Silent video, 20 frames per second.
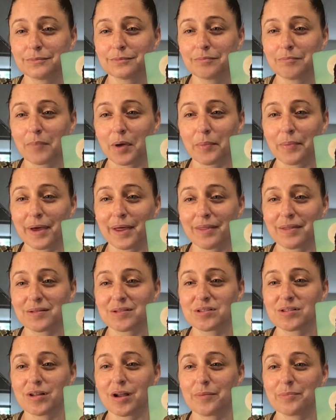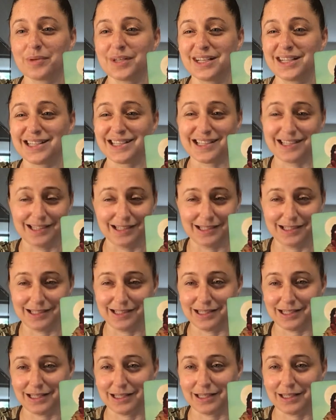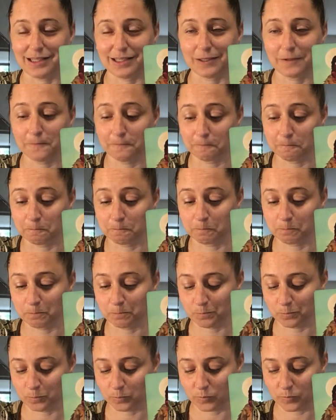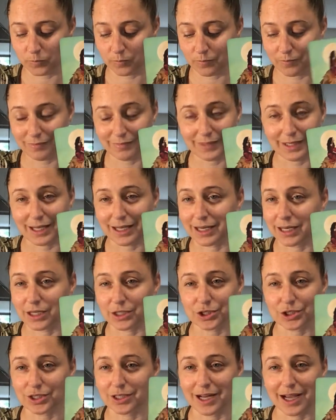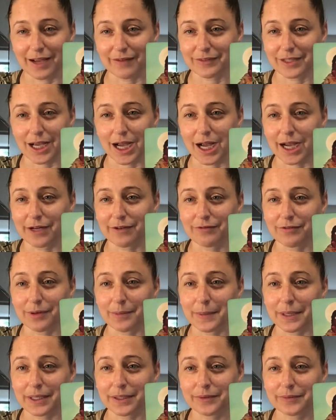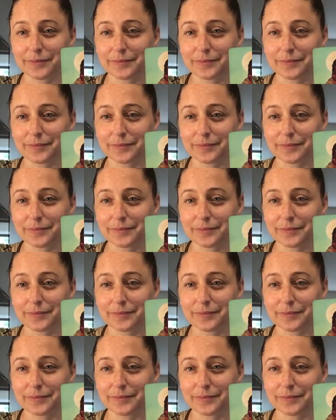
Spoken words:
My path has not been easy, and I shouldn't have to hide from it.